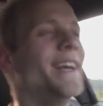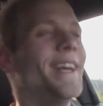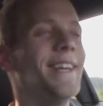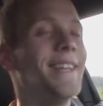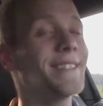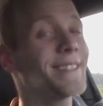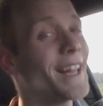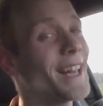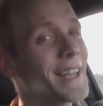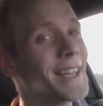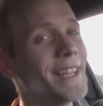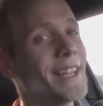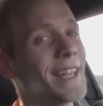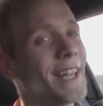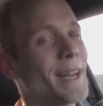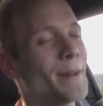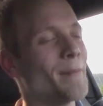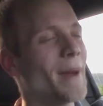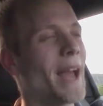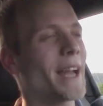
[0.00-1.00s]
he's lucky to
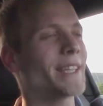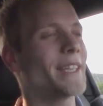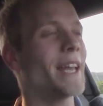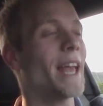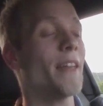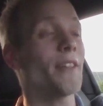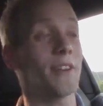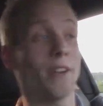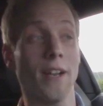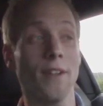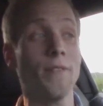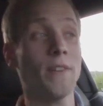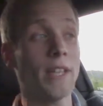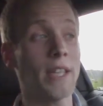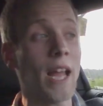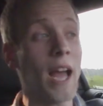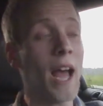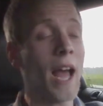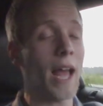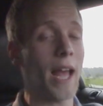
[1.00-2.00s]
get it back together. And if he
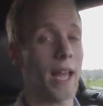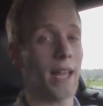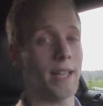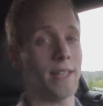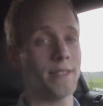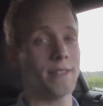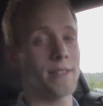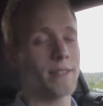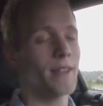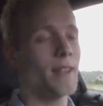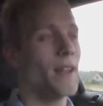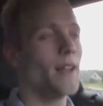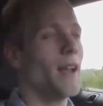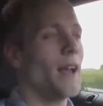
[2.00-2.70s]
does,